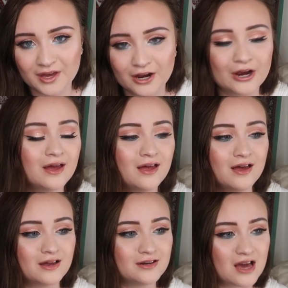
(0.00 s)
there.
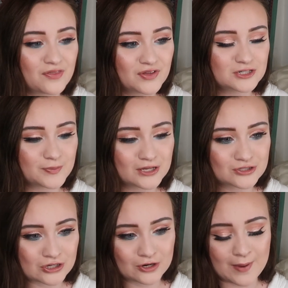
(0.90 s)
Nothing to be
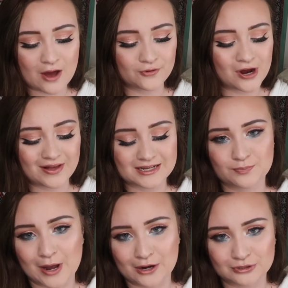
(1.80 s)
concerned about, not a
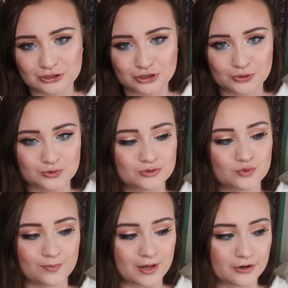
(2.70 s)
spinal issue or
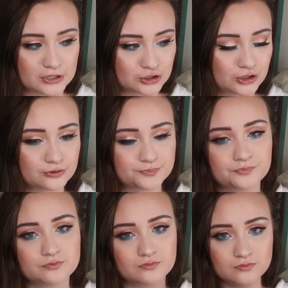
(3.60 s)
swim bladder issue.
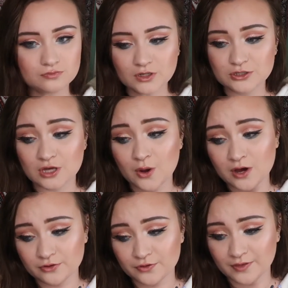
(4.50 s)
So
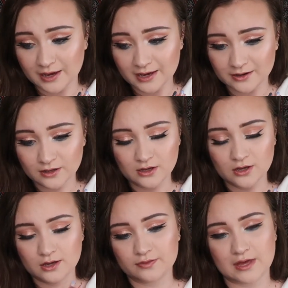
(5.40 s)
other than that,
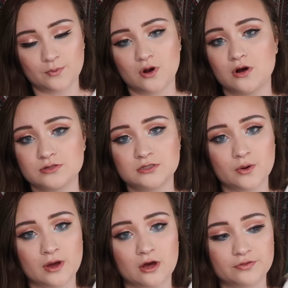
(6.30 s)
they were all
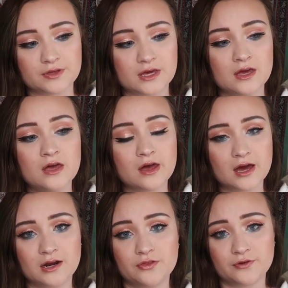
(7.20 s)
so healthy.
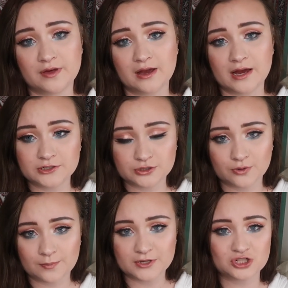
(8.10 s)
Another thing I do
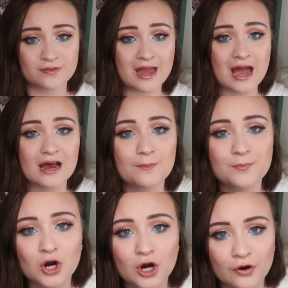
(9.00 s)
want to mention, they had
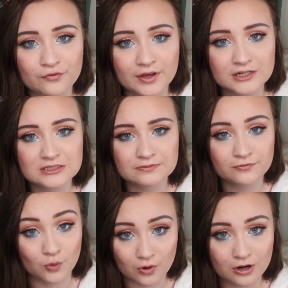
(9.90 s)
perfect
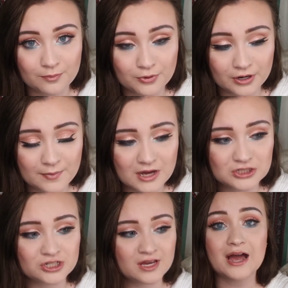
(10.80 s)
form pretty
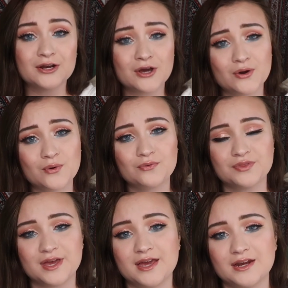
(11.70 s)
much. I know
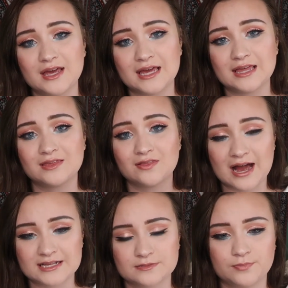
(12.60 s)
that in the
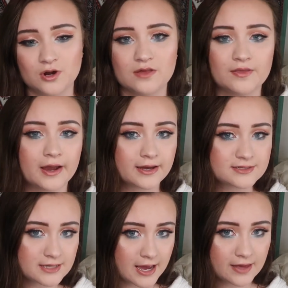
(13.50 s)
last spawn, like I
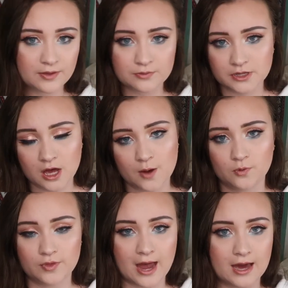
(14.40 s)
said, there was a
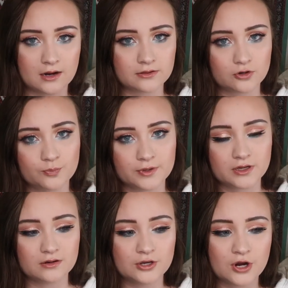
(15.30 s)
couple that had a little
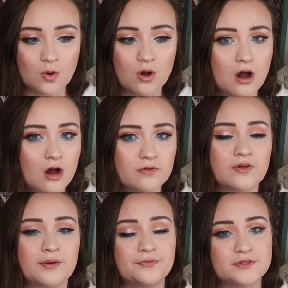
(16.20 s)
bit, off,
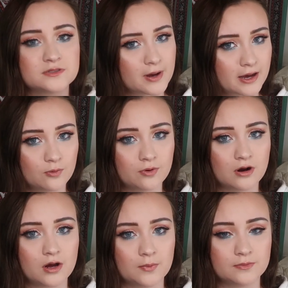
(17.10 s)
with the spinal
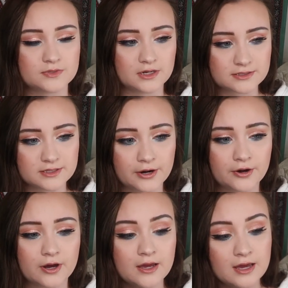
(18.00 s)
problems and
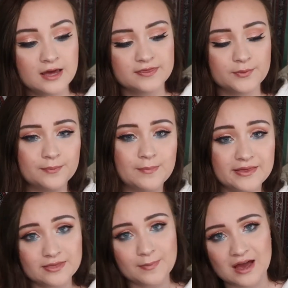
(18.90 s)
etc. that would
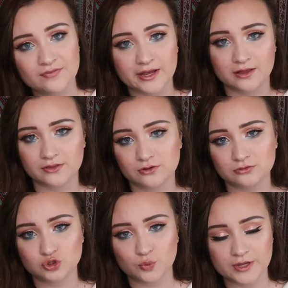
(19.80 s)
make them have a little
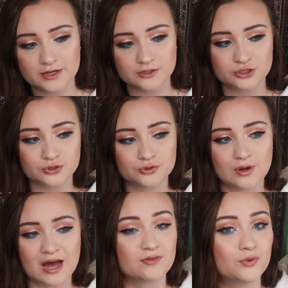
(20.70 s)
tweak to
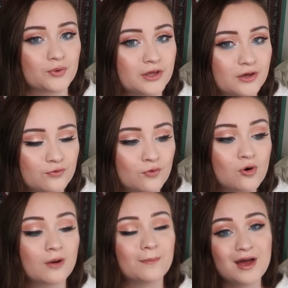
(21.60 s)
having really good
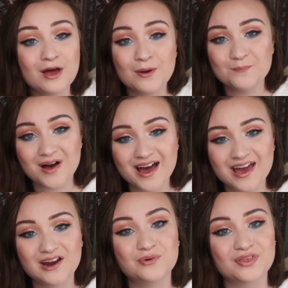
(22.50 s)
form.
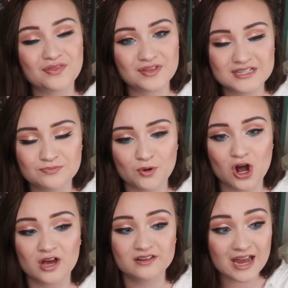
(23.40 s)
But with this
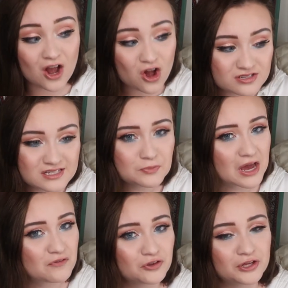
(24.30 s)
spawn, they all seem to
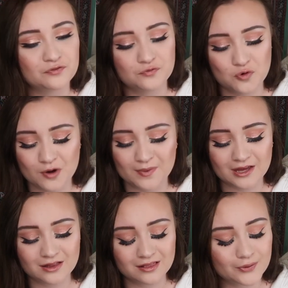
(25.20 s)
have really good form,
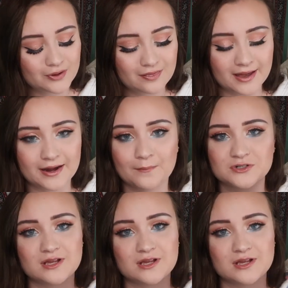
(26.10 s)
including number